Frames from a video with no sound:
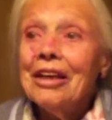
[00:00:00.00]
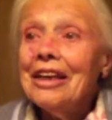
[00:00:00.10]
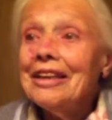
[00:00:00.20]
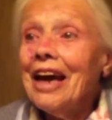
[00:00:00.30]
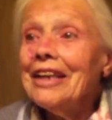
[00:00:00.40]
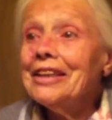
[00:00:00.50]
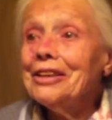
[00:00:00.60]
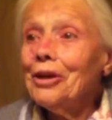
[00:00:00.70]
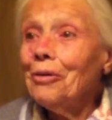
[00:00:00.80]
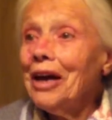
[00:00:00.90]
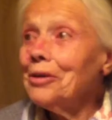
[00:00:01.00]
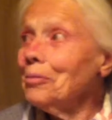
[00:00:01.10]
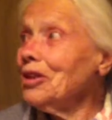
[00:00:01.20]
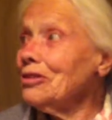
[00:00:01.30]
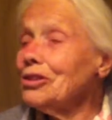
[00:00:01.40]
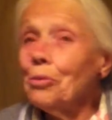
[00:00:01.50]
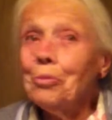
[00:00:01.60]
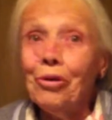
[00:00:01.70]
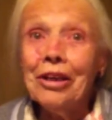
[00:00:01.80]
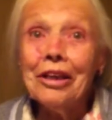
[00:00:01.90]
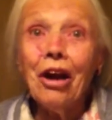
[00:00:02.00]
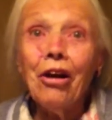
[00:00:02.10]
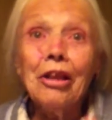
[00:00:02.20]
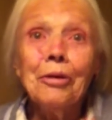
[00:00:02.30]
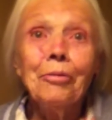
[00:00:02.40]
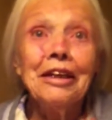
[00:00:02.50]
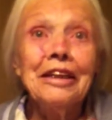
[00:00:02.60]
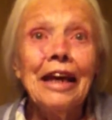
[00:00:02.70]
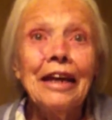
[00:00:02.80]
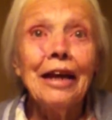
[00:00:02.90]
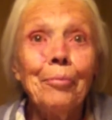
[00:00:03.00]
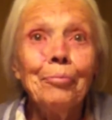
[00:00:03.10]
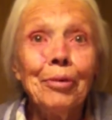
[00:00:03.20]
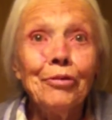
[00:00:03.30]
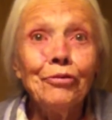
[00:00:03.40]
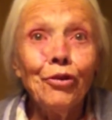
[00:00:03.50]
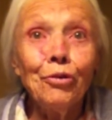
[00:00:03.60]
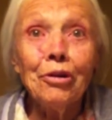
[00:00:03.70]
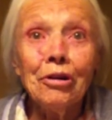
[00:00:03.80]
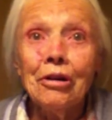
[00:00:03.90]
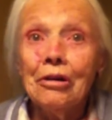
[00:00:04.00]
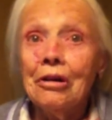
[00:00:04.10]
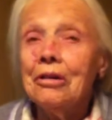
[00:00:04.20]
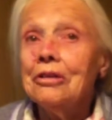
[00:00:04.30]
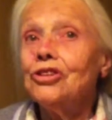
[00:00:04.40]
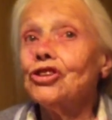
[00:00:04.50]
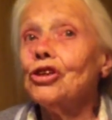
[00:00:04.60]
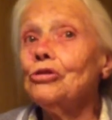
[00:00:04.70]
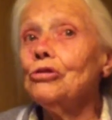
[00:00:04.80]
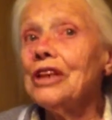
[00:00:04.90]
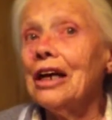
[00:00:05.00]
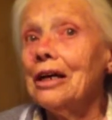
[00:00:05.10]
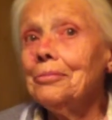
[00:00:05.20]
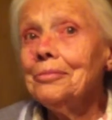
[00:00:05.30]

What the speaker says: And I didn't know how to milk, so poor little Carly would get up before school time.